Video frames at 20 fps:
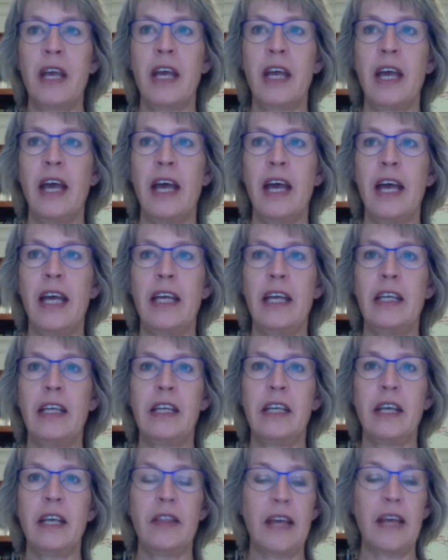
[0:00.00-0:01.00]

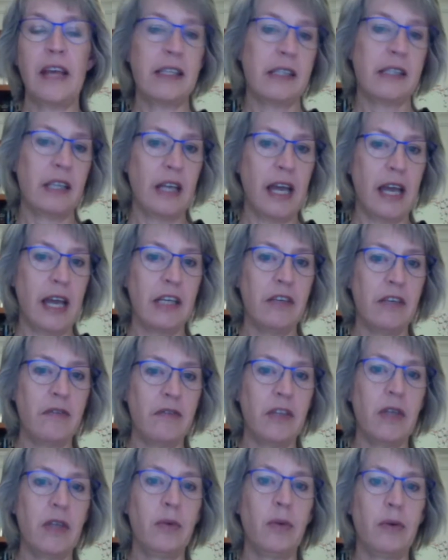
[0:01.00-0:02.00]
and that's the land of
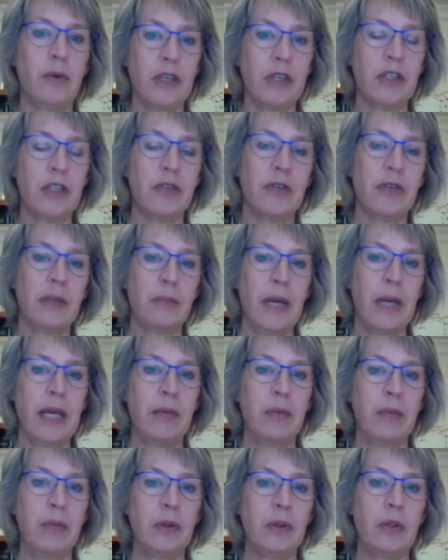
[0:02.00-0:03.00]
the Wurundjeri
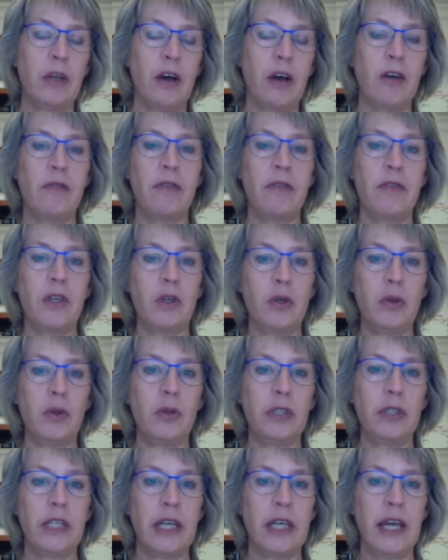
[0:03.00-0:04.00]
people of the
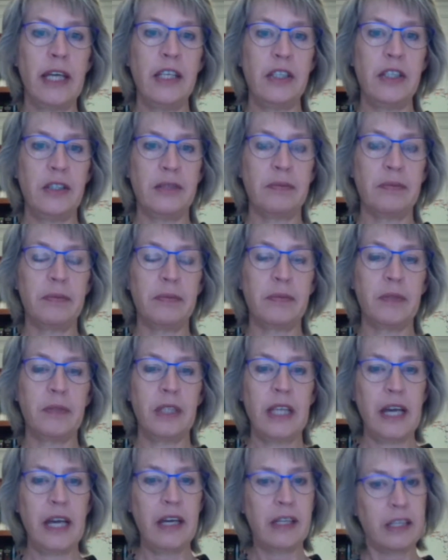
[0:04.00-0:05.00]
Kulin Nation.
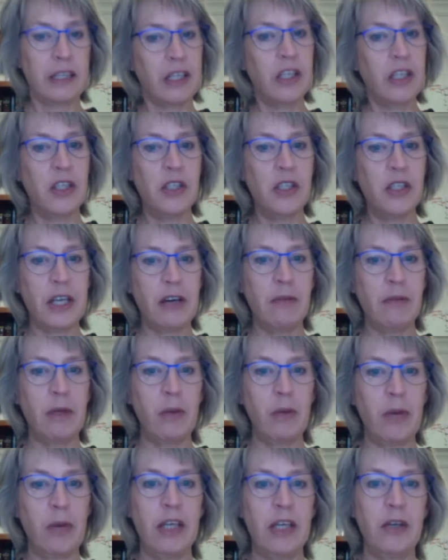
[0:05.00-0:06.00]
Lana, can you tell me
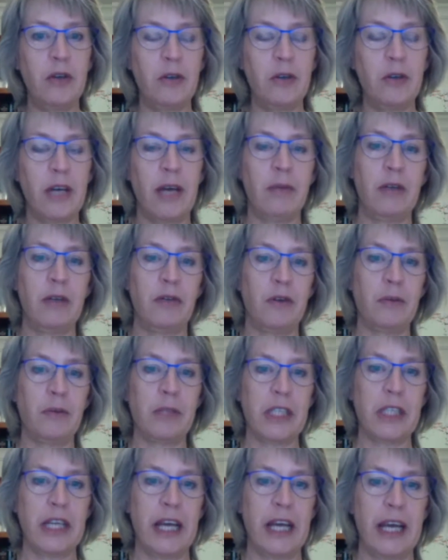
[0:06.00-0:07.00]
where you're coming from
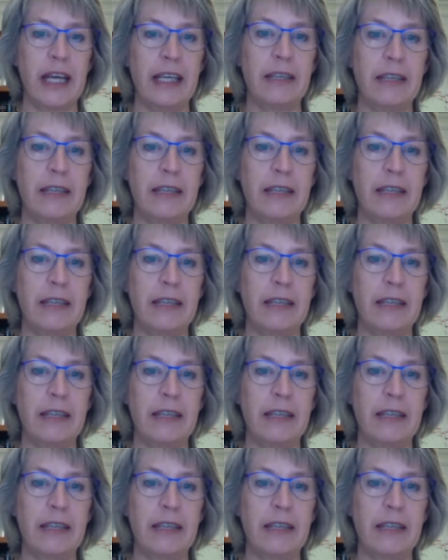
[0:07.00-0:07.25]
today?